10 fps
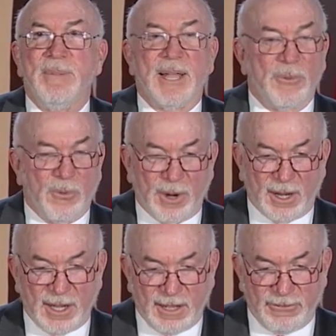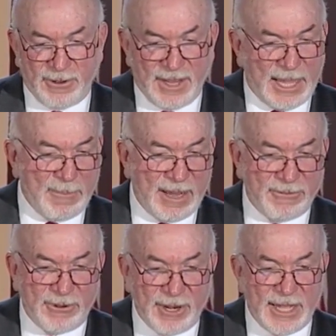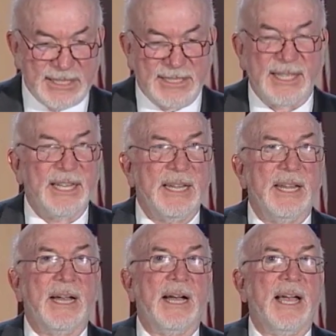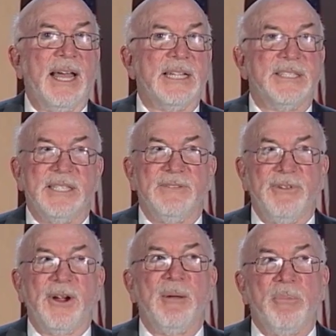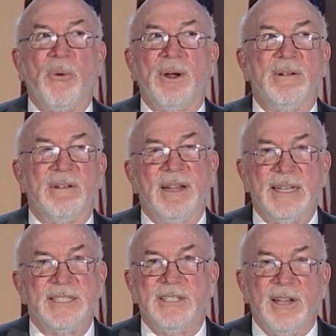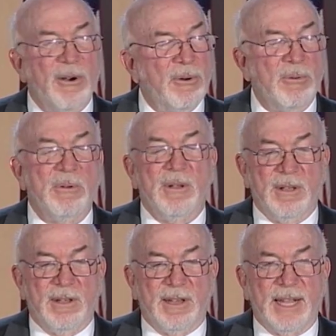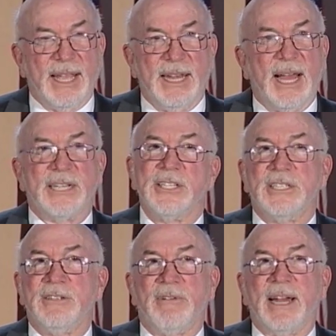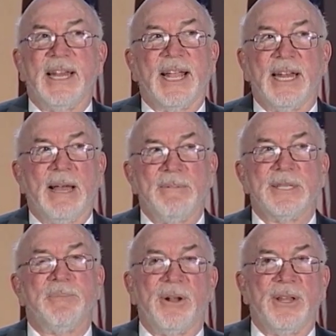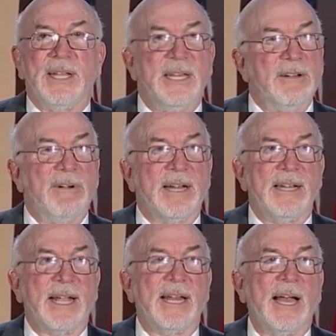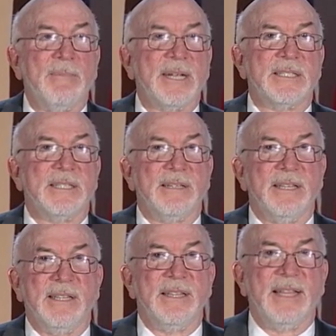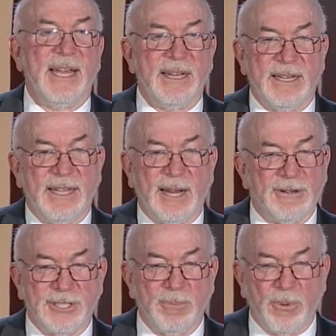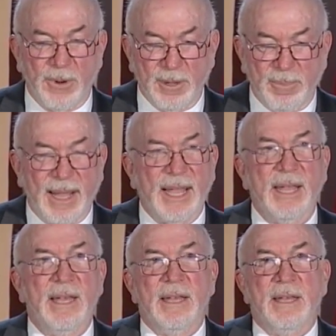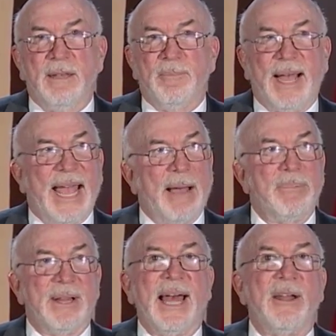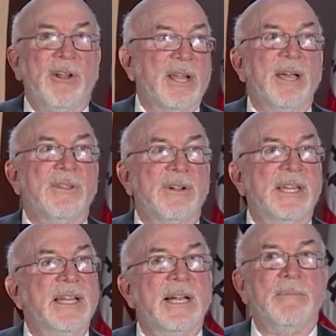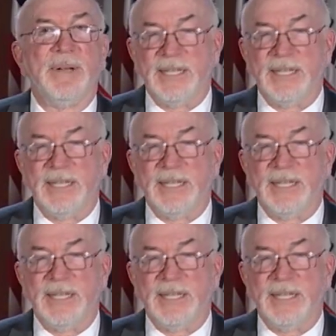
work for them and for us, and it's very important, as you know, again, not just direct economics but all the indirect economics that are supported by Apple and all the other key companies